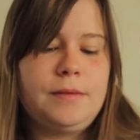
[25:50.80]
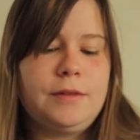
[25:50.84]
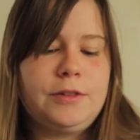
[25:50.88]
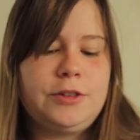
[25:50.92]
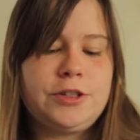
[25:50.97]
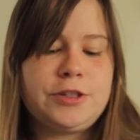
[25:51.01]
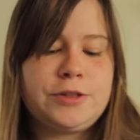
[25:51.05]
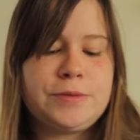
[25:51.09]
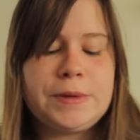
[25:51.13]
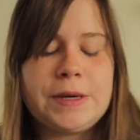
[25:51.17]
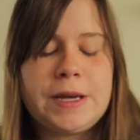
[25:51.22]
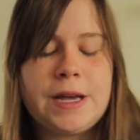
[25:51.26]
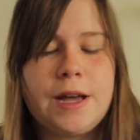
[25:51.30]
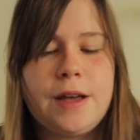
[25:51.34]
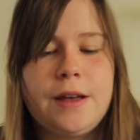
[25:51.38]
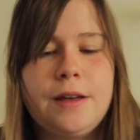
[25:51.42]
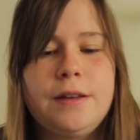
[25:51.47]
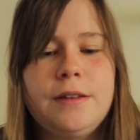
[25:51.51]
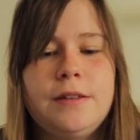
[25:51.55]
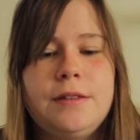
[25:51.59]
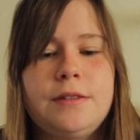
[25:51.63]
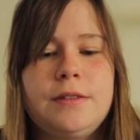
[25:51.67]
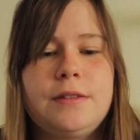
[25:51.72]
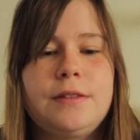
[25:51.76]
Just
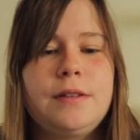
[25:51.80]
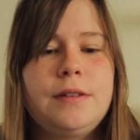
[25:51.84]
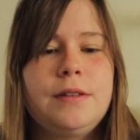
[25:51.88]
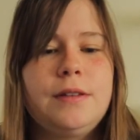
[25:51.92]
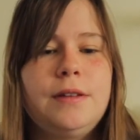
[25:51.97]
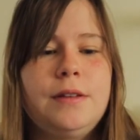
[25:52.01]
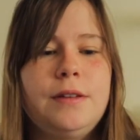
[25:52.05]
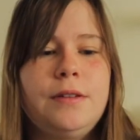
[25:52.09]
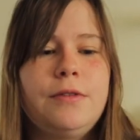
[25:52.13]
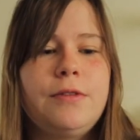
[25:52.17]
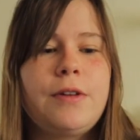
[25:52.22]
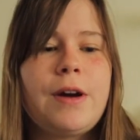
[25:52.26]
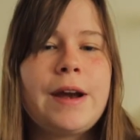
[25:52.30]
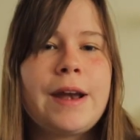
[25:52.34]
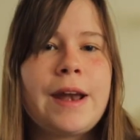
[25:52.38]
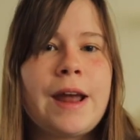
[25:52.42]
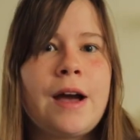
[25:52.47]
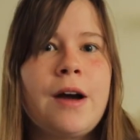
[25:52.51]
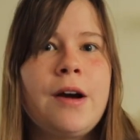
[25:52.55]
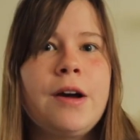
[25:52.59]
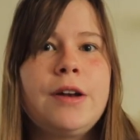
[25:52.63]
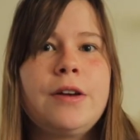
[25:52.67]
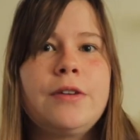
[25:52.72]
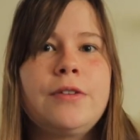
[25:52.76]
because right
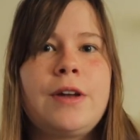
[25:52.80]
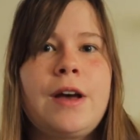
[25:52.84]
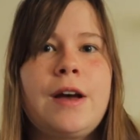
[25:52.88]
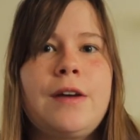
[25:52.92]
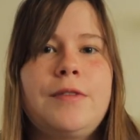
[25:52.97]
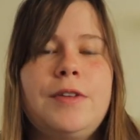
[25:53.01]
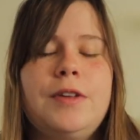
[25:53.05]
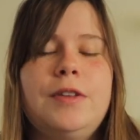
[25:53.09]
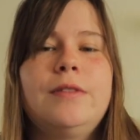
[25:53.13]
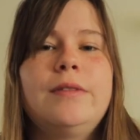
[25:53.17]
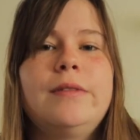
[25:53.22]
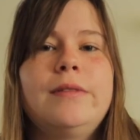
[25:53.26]
now I don't have a